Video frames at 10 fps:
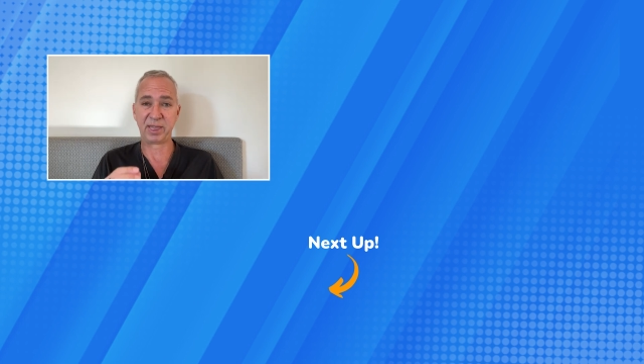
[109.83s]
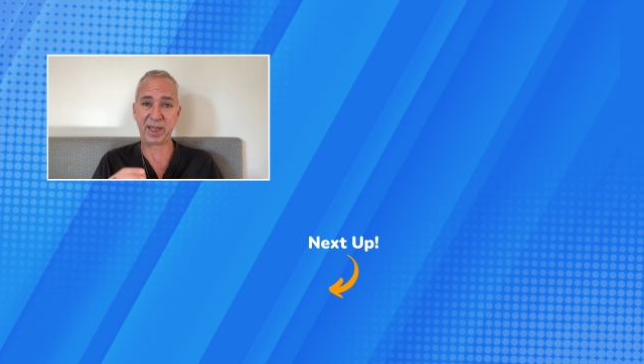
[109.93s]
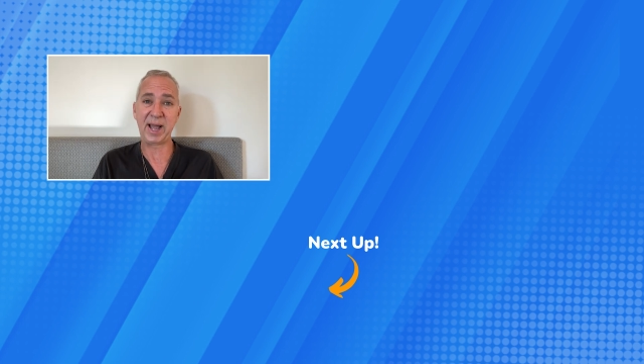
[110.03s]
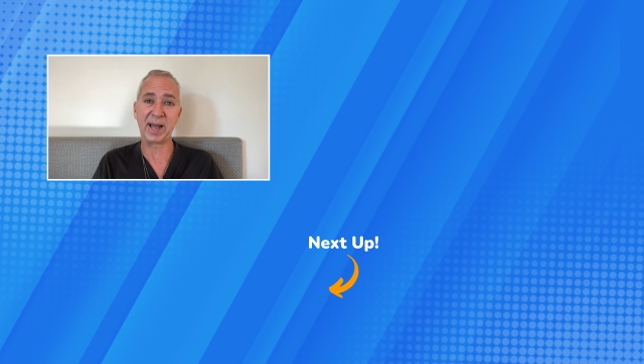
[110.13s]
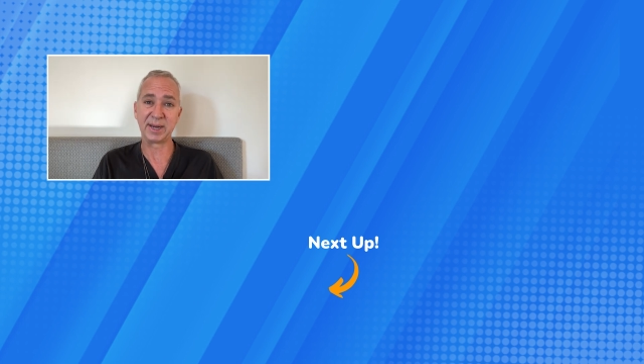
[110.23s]

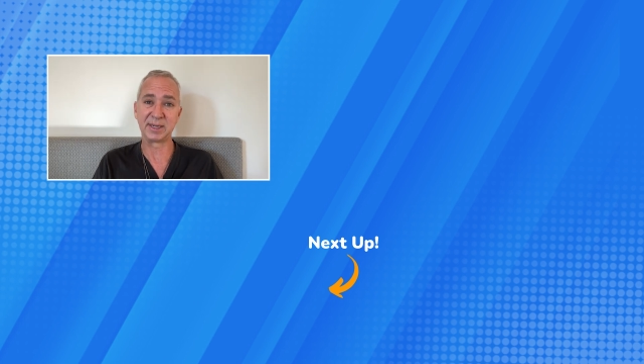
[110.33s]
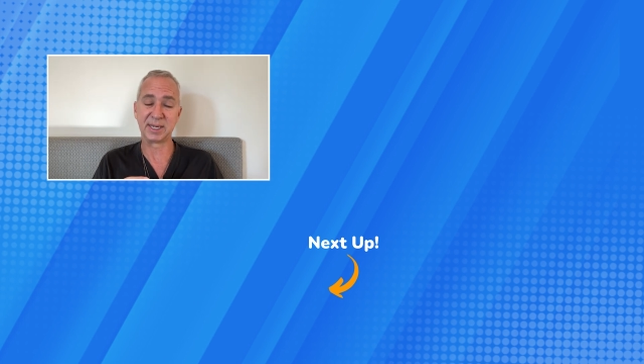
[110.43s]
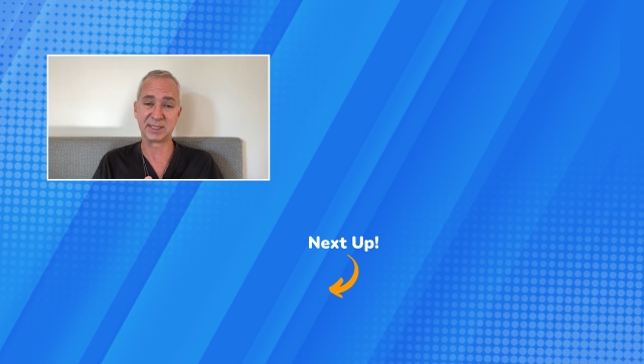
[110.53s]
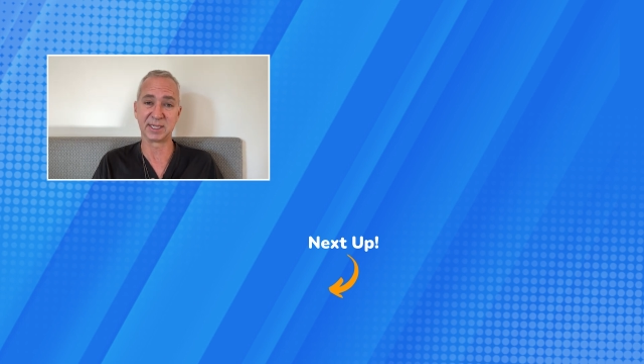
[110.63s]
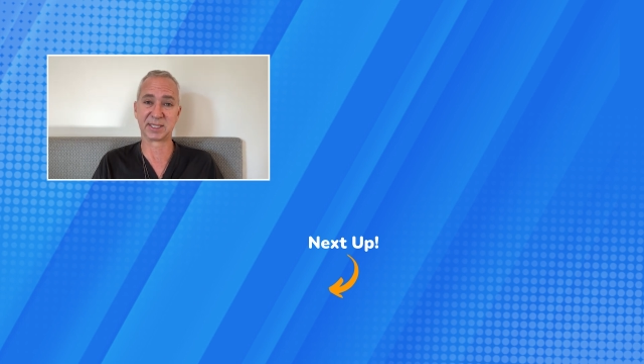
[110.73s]
That
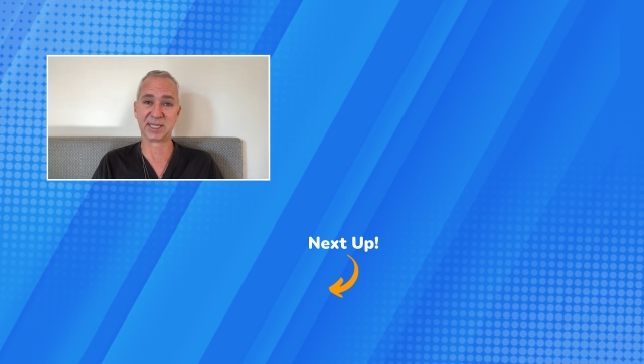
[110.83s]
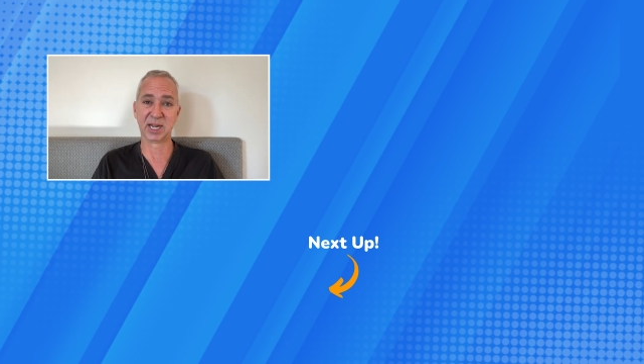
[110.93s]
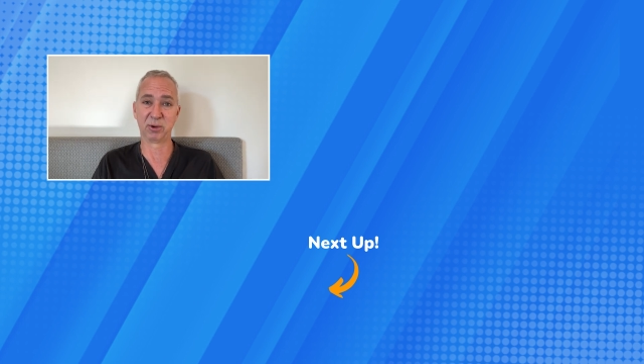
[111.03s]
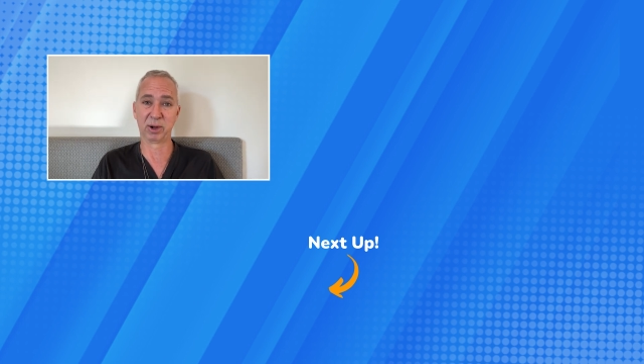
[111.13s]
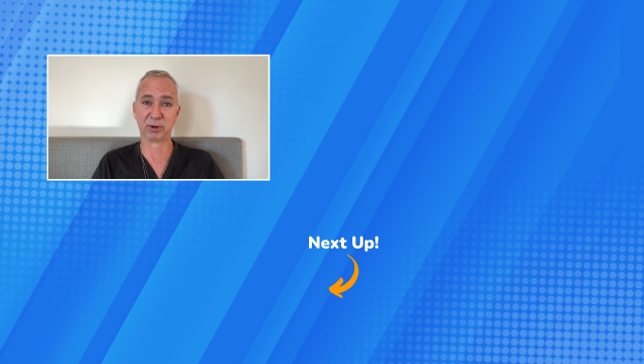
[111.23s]
is a
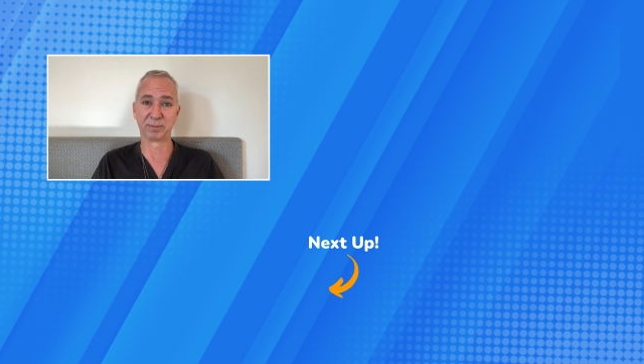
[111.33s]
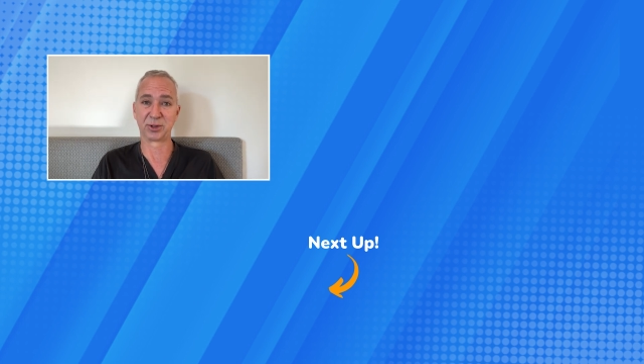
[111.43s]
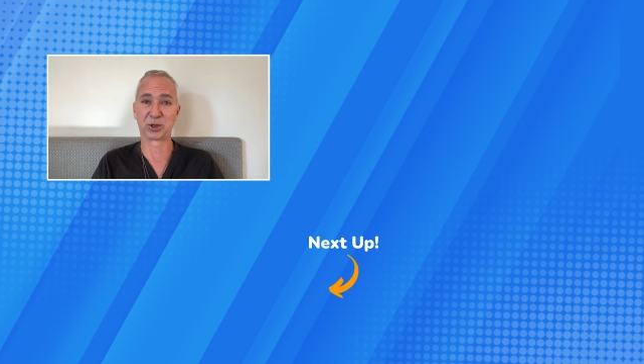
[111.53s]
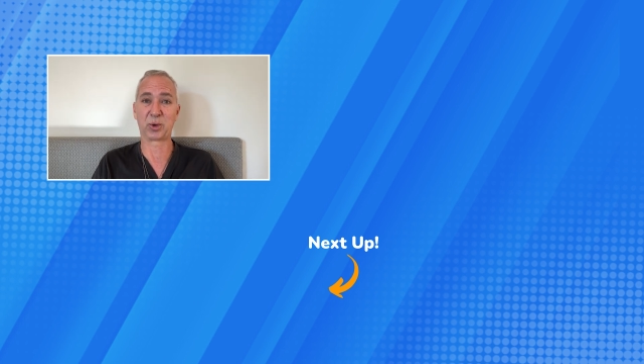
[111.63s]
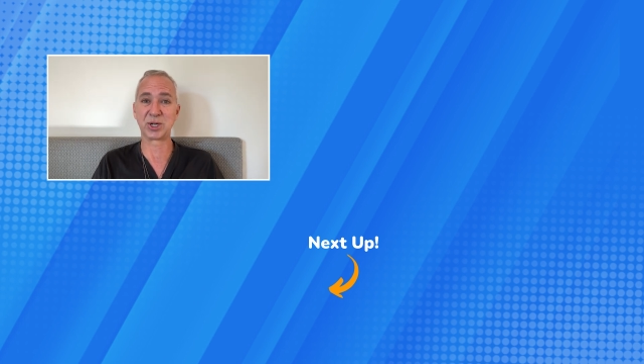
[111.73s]
COO. So
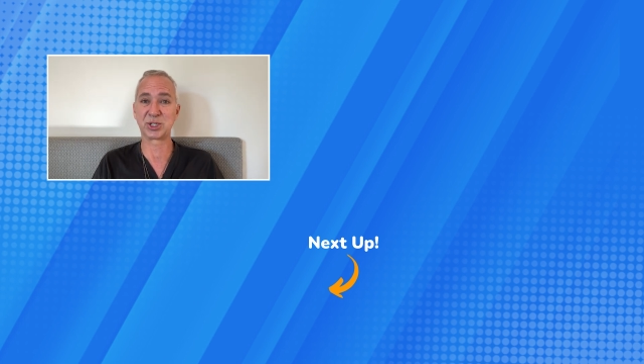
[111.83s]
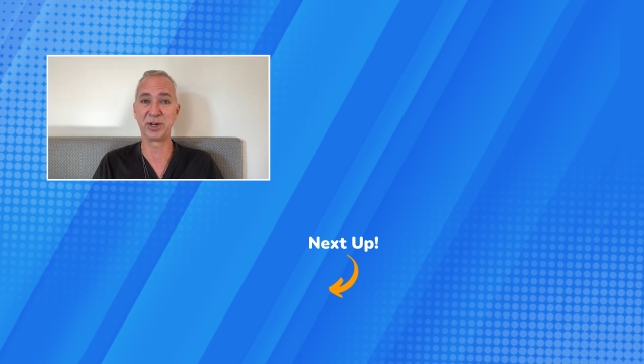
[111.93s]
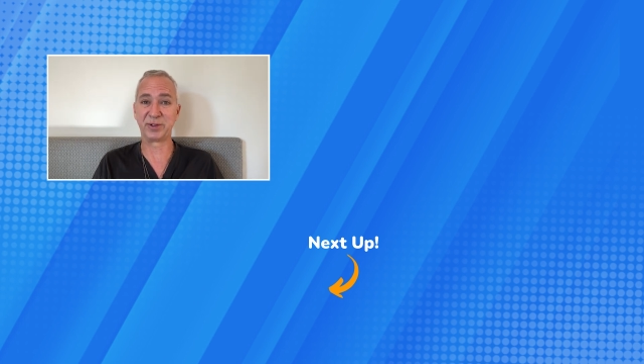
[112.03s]
the question